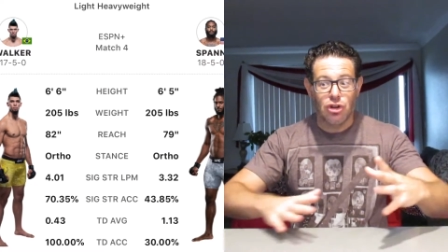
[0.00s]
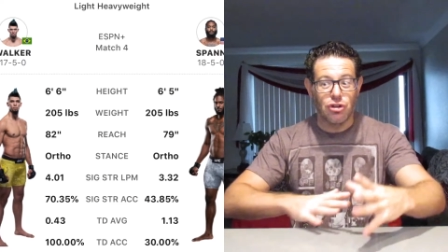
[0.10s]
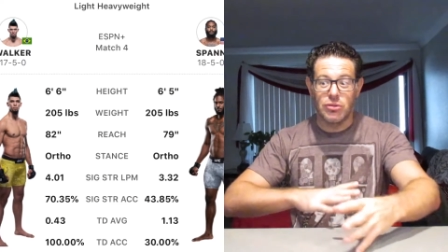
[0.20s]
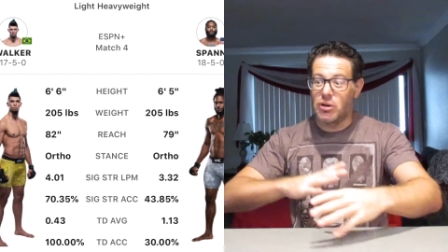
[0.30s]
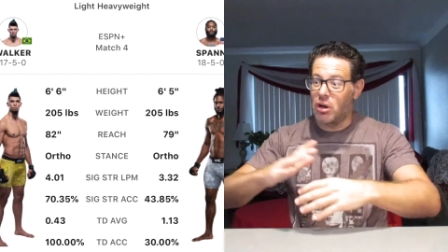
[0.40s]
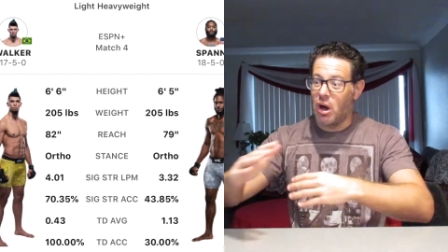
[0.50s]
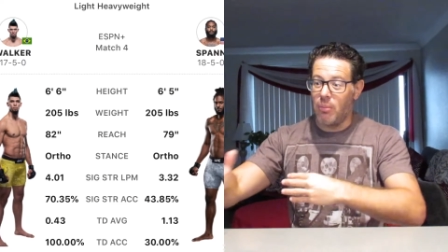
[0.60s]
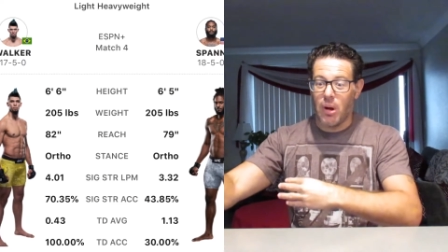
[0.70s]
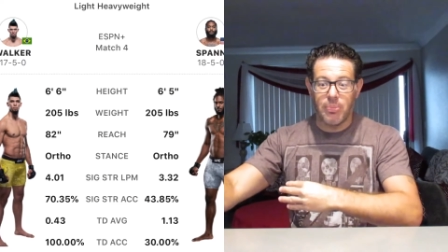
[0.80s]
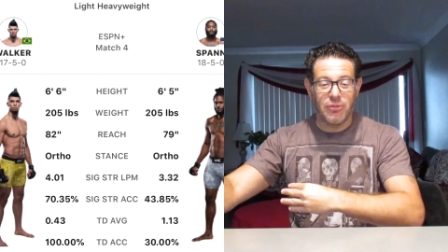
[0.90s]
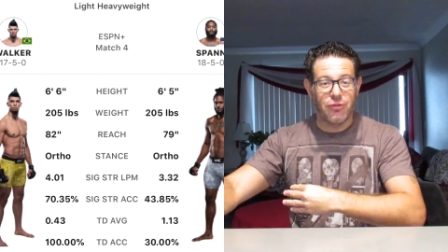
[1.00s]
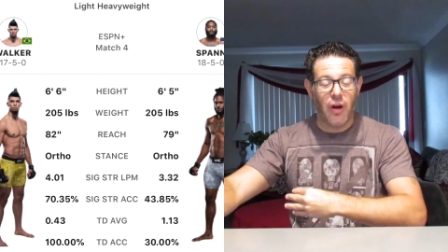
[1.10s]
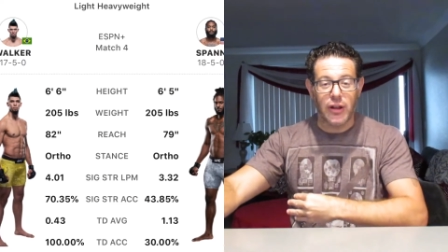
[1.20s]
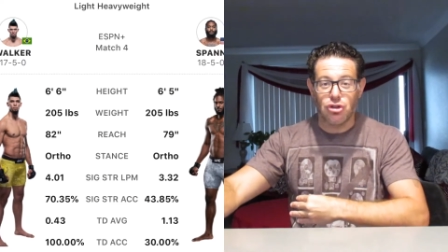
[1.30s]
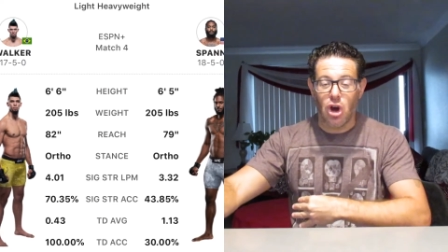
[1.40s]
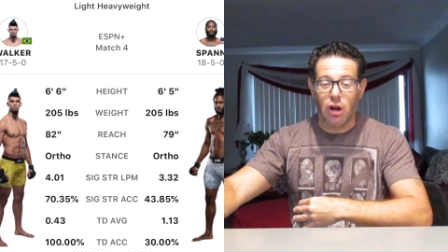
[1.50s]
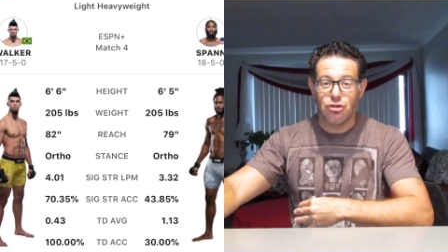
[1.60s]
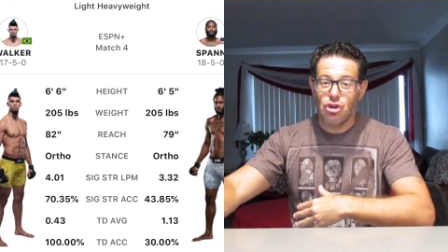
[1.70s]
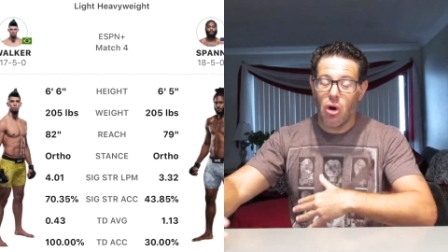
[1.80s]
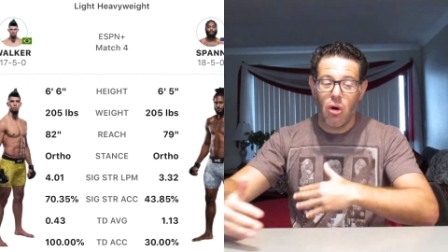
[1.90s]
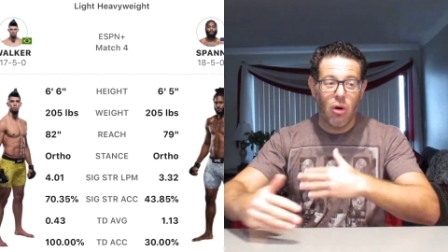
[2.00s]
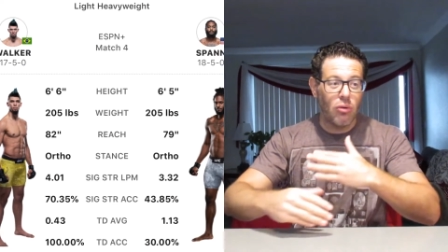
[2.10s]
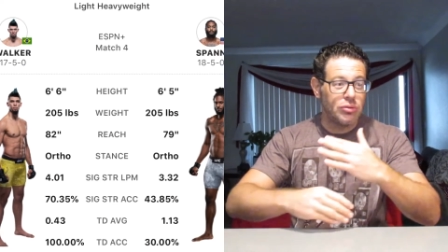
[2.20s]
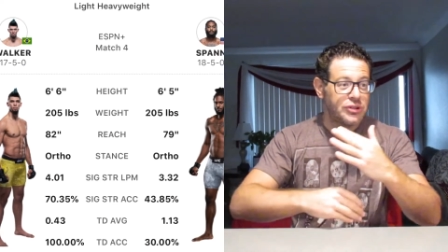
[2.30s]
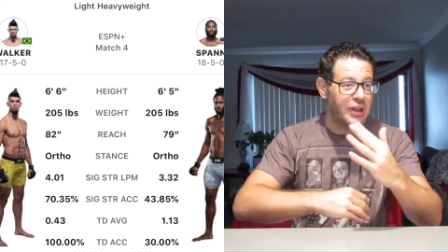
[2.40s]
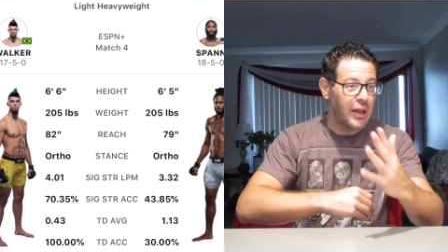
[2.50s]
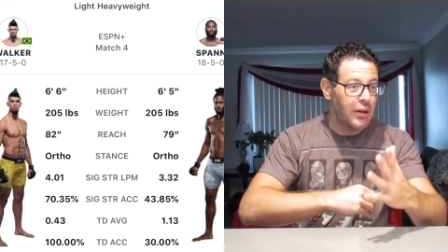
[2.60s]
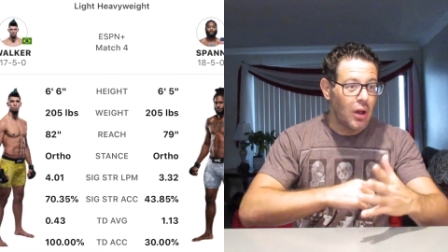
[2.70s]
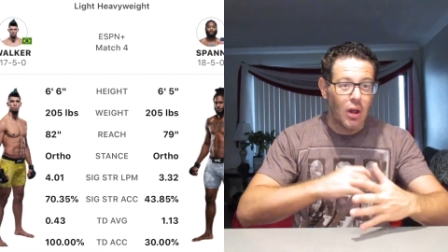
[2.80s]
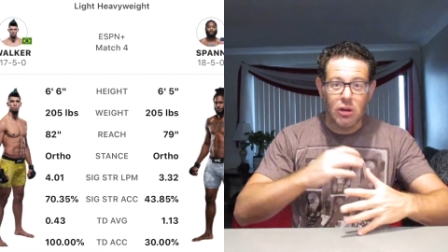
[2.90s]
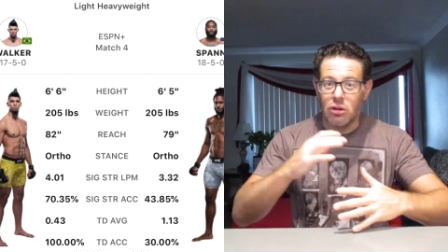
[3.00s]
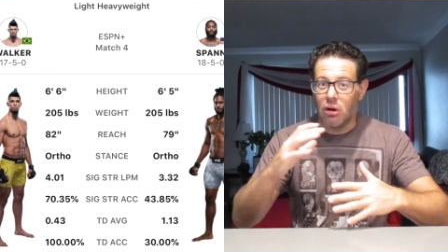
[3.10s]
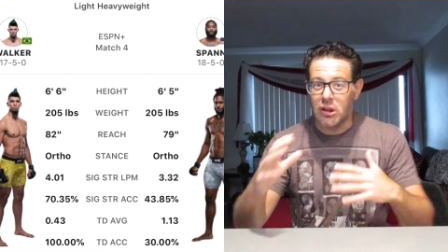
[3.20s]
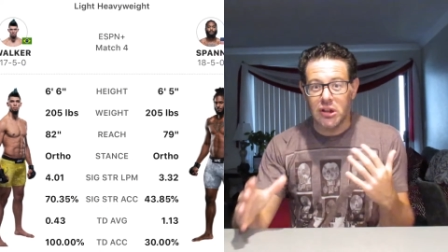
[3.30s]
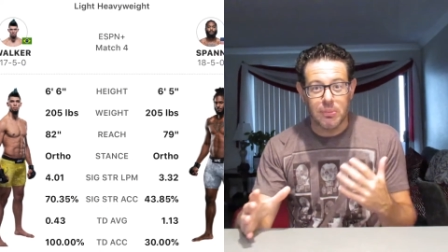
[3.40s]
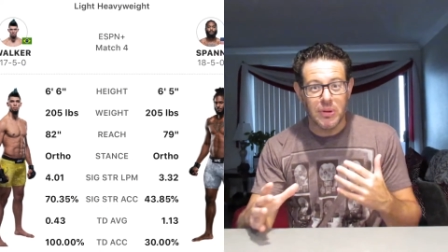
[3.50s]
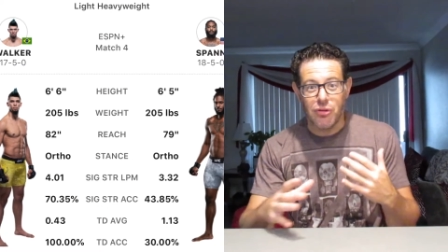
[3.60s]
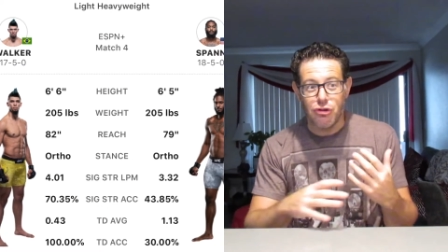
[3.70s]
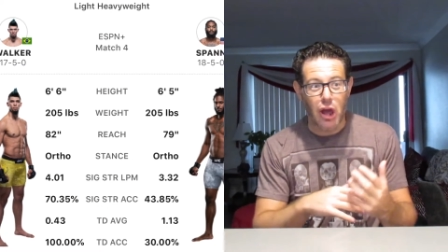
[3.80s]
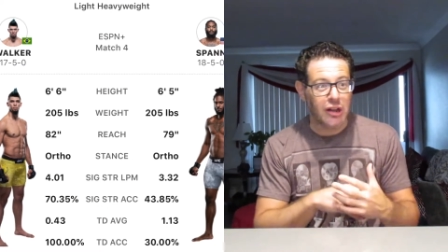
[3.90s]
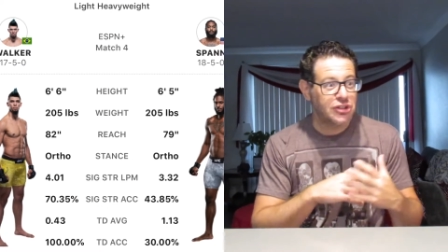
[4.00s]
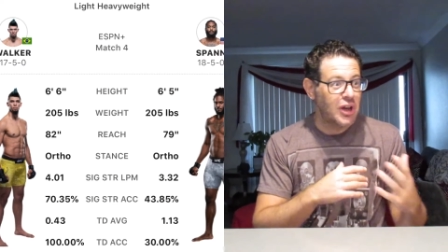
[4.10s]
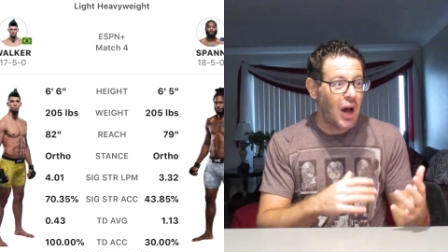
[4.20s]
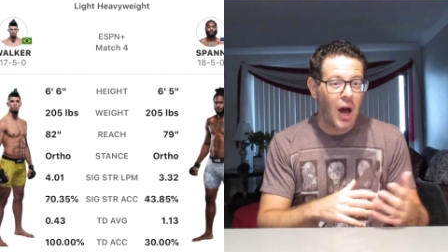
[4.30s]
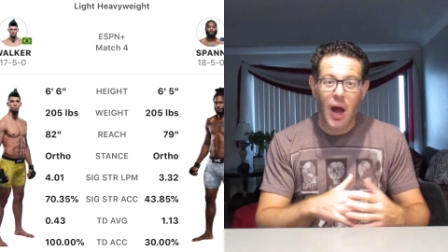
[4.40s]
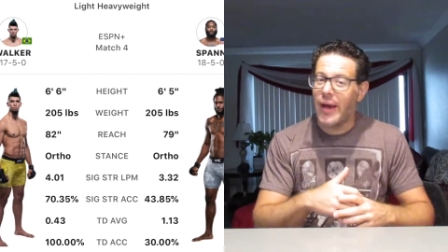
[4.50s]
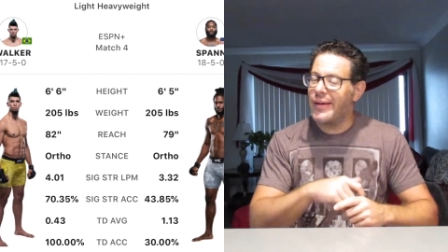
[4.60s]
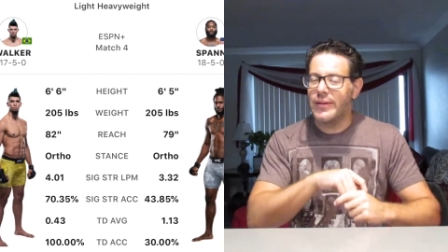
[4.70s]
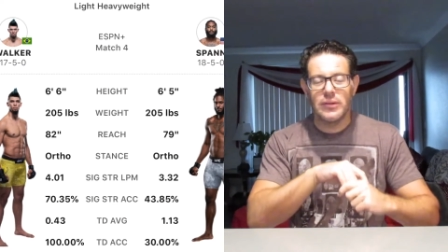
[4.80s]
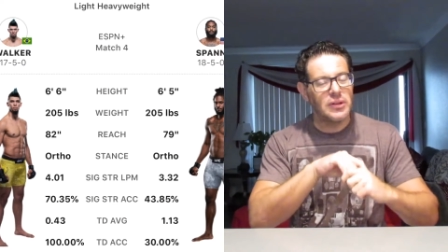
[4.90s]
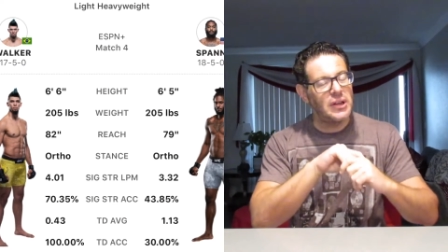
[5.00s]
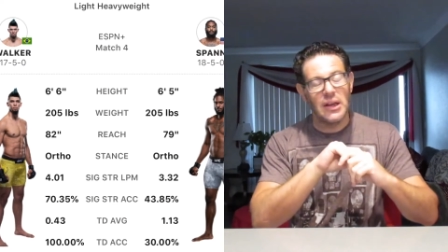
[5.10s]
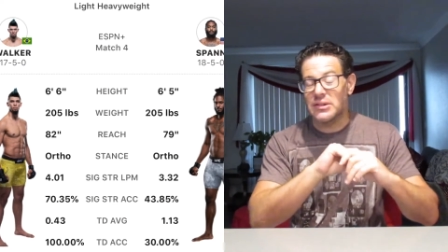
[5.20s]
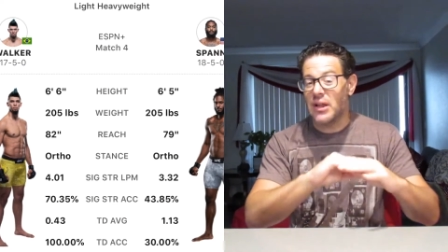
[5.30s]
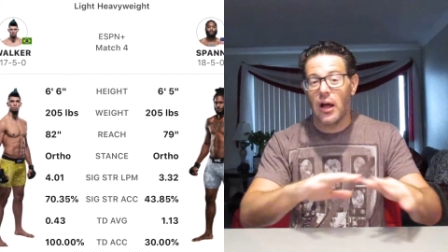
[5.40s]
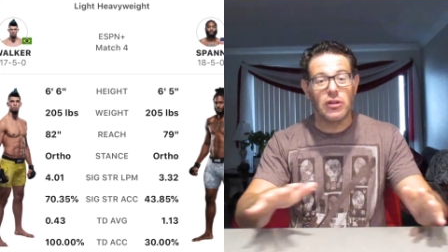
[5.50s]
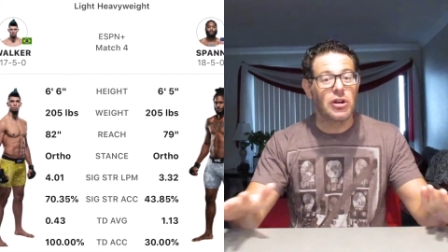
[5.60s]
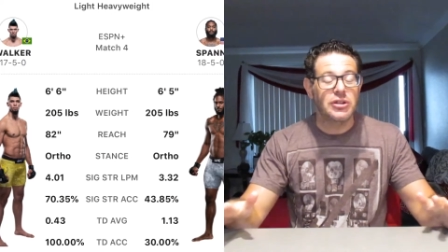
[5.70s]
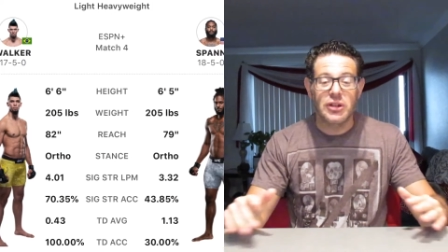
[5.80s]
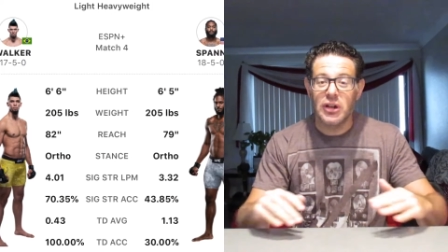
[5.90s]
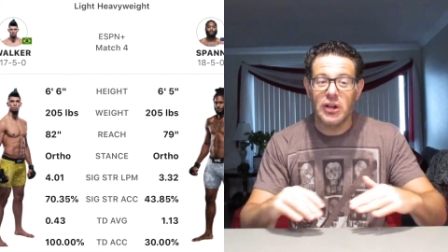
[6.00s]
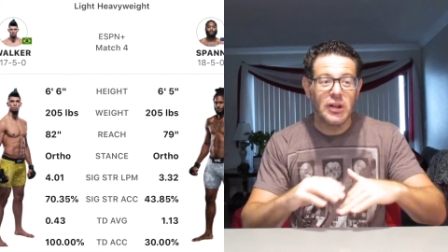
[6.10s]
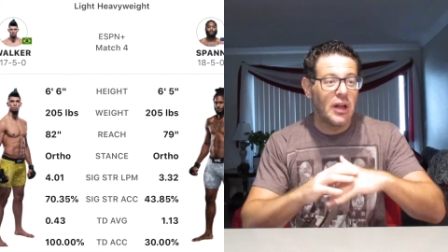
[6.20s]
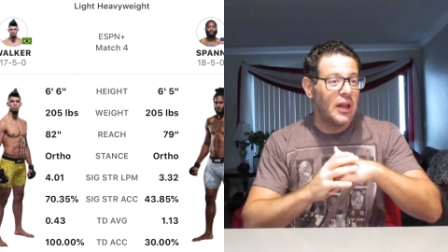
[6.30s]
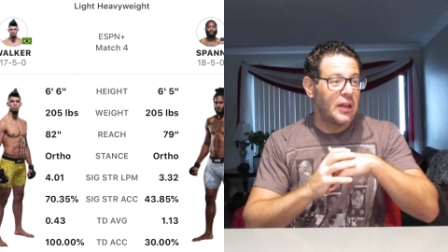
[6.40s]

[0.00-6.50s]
can come up and fight John Jones, and he could be the next guy. And he has not looked good.